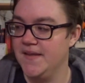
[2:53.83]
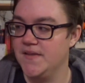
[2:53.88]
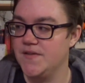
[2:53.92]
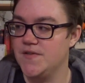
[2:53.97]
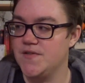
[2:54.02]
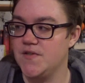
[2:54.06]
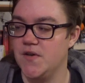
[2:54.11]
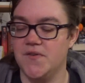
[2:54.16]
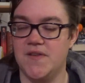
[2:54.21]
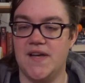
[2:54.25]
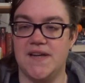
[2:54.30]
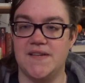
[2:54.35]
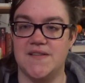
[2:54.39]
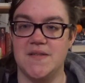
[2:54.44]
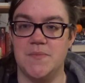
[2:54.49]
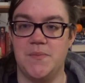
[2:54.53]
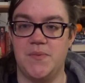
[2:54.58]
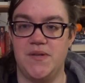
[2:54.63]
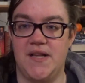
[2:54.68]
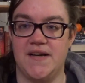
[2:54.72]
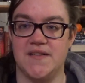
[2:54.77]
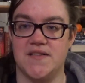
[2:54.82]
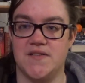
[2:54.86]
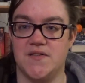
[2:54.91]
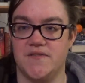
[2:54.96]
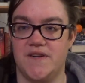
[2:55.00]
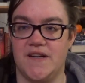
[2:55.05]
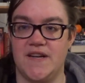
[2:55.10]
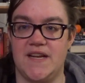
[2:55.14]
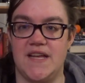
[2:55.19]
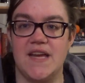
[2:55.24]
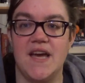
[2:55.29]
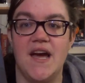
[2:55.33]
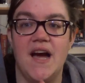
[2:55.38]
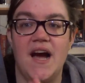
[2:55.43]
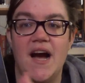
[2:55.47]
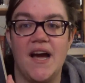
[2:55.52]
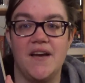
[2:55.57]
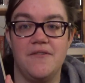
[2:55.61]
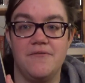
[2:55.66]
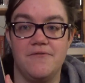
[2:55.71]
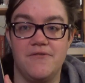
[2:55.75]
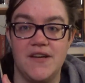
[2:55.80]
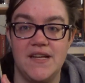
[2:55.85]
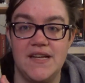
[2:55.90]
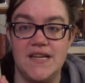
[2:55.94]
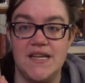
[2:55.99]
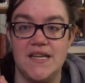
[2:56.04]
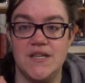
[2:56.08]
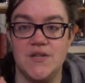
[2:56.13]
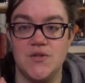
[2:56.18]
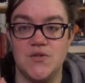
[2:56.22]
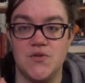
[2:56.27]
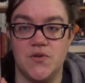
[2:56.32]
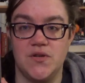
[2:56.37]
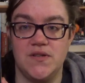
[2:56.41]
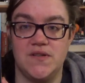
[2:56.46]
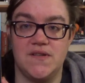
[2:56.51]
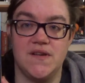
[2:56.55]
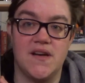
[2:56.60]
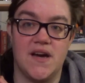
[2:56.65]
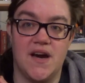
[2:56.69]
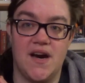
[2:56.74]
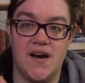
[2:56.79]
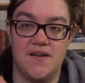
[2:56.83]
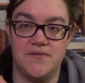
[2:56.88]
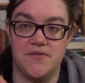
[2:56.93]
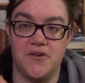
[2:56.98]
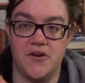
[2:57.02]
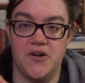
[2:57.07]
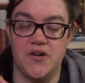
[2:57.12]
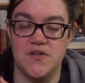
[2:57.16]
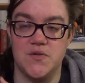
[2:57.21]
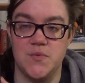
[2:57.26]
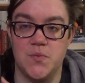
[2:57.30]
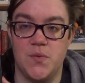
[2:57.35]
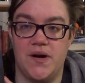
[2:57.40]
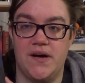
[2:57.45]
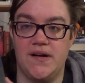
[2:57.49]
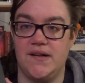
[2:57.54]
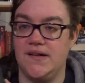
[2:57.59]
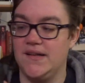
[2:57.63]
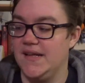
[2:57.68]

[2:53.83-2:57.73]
So that's a plus already. I really enjoyed the cover as well,